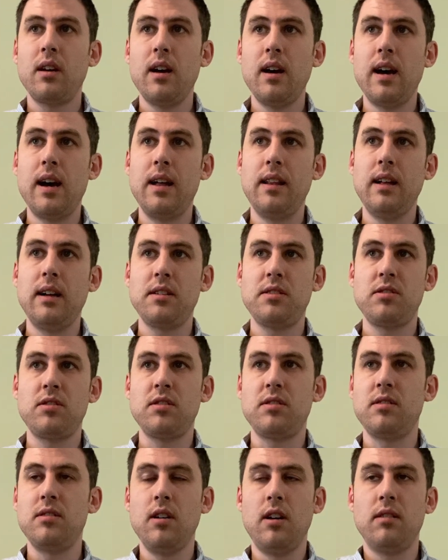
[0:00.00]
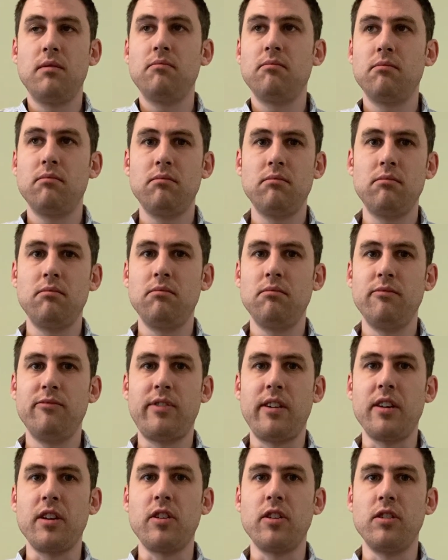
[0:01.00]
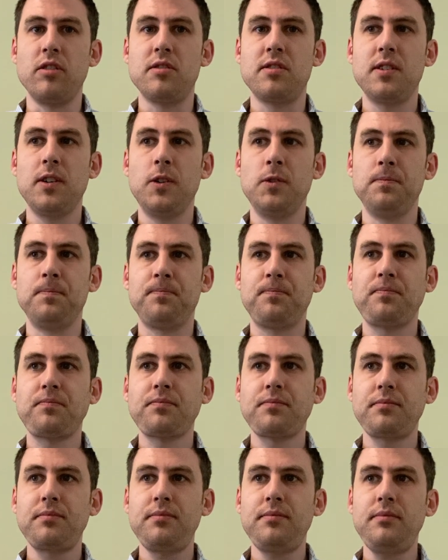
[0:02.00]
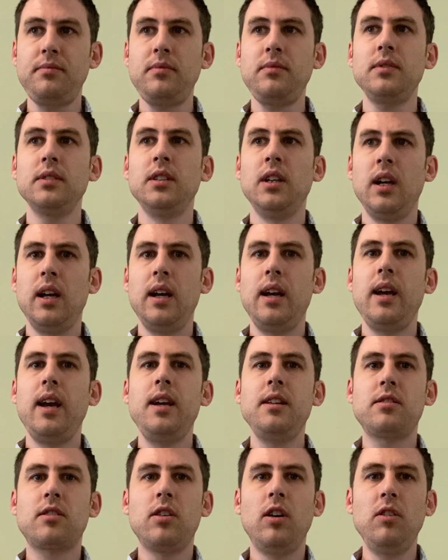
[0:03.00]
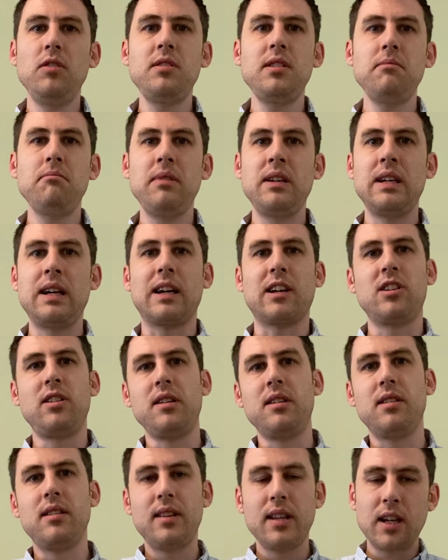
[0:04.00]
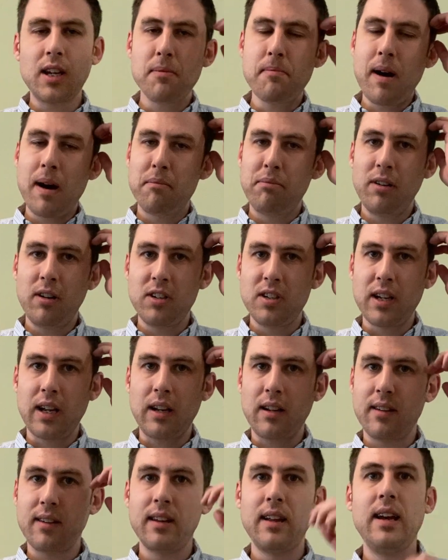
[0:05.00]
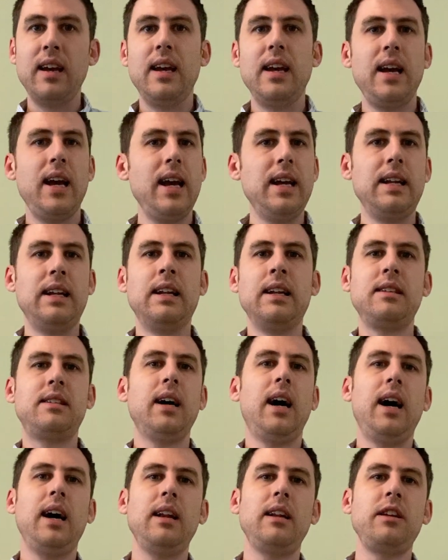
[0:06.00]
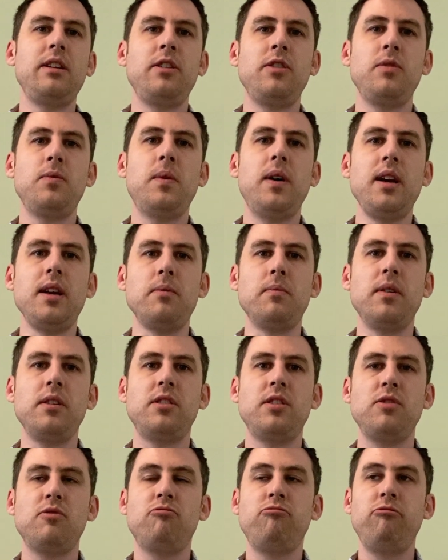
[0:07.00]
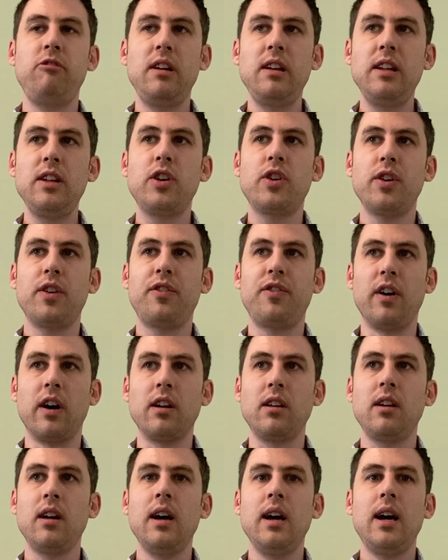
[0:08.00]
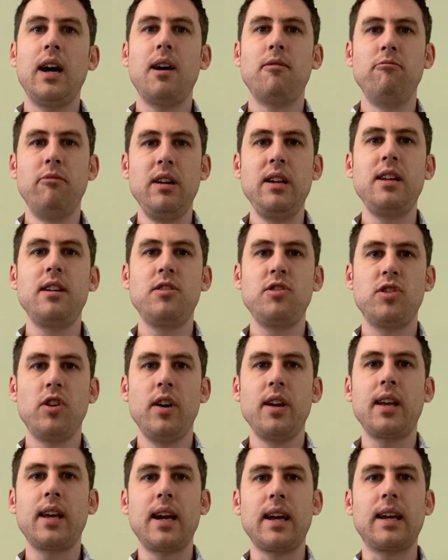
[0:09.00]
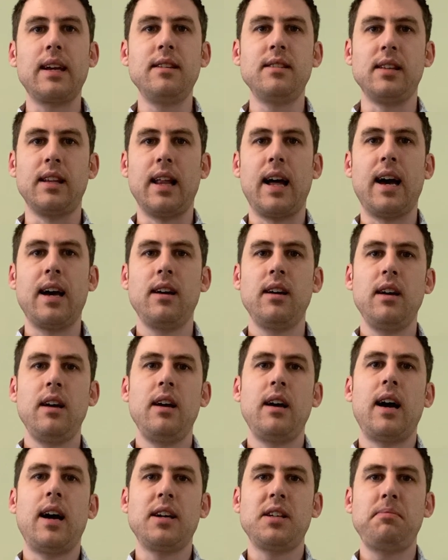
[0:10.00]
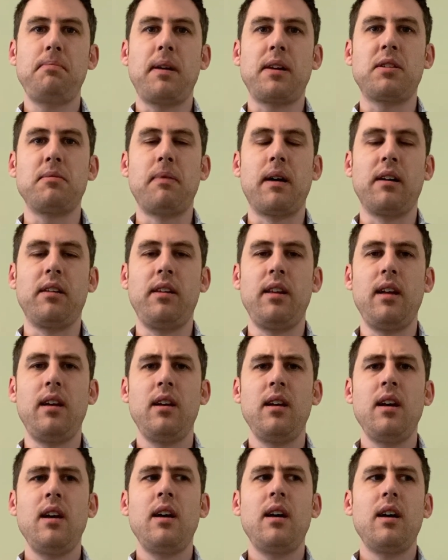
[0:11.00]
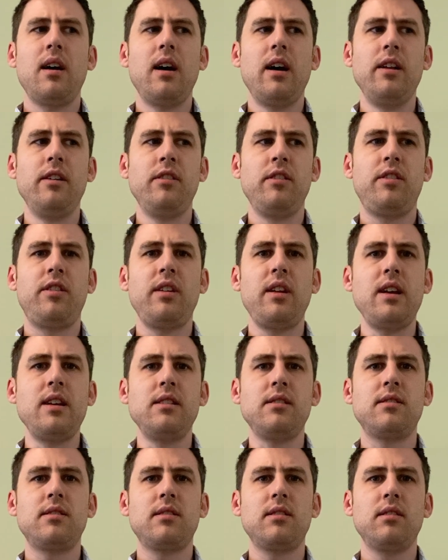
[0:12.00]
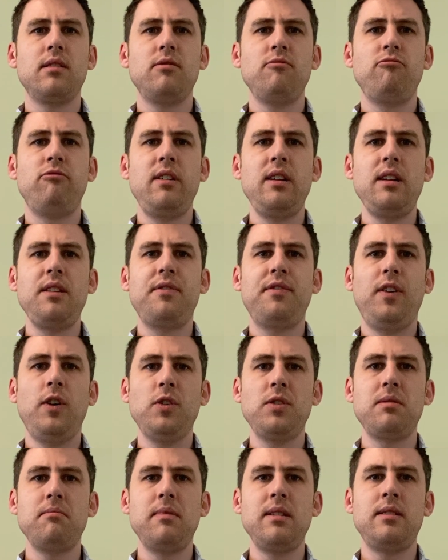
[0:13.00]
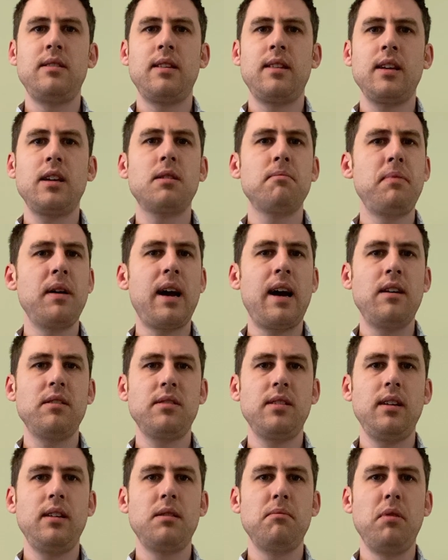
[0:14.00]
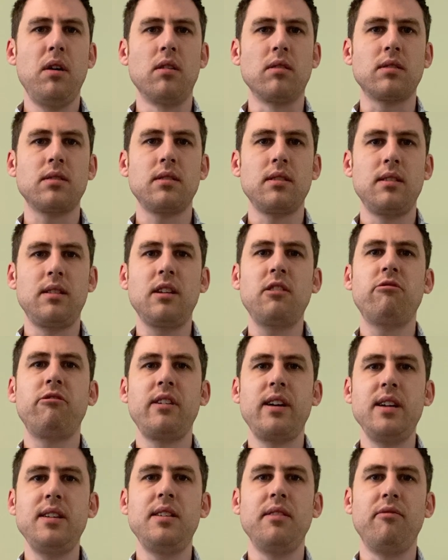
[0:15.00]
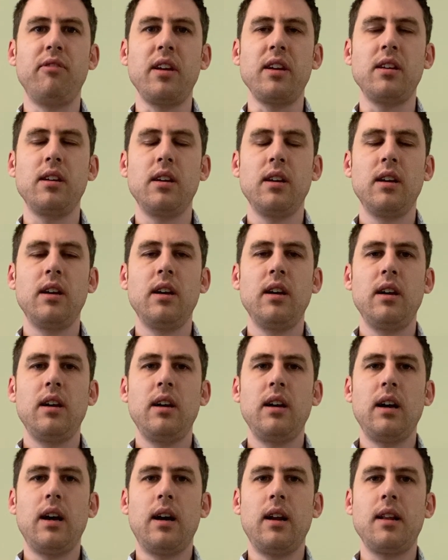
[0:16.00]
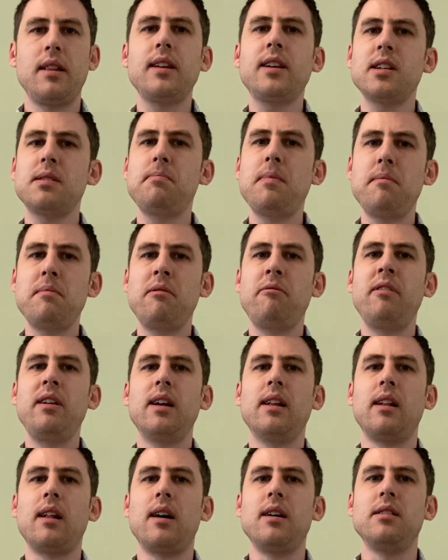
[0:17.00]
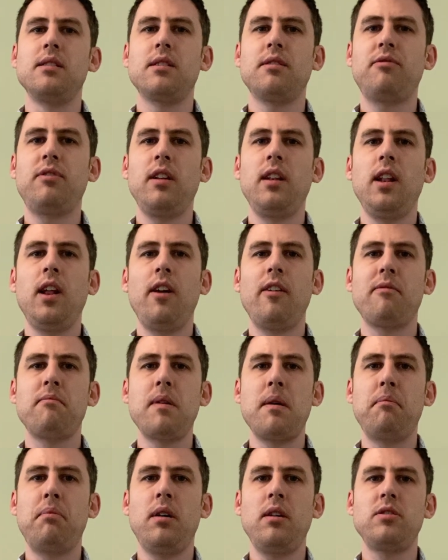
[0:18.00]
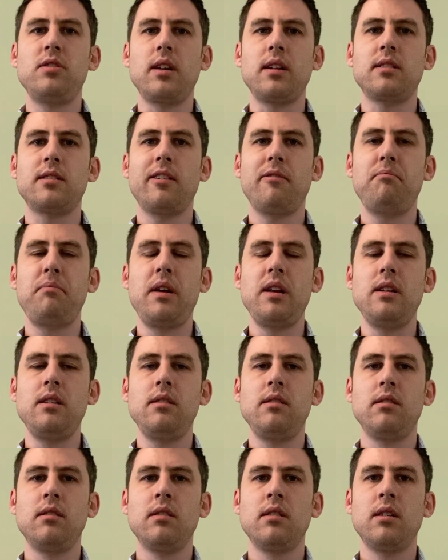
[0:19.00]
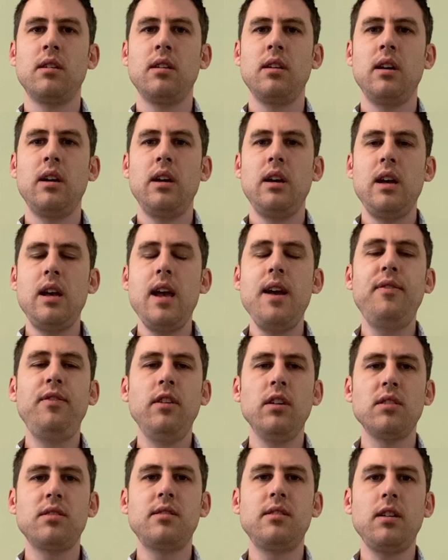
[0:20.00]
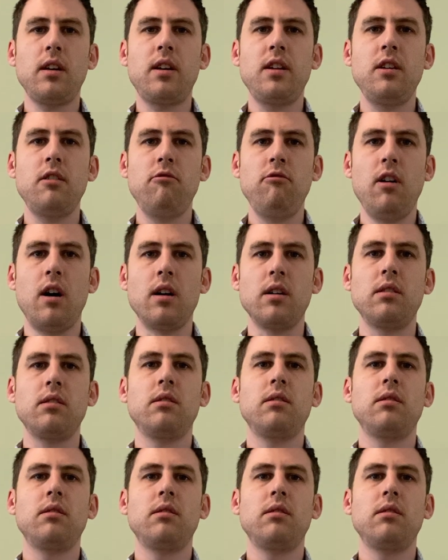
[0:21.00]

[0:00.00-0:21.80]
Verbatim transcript: And that's just not very good. So it's causing me actually to think about projects in an entirely new way, which is really good fun. I'm really enjoying getting into that aspect about it and it's really forcing me to think a bit outside the box and think creatively. And I think it's made me realise that for a lot of my projects, I've been, if not stuck in a rut,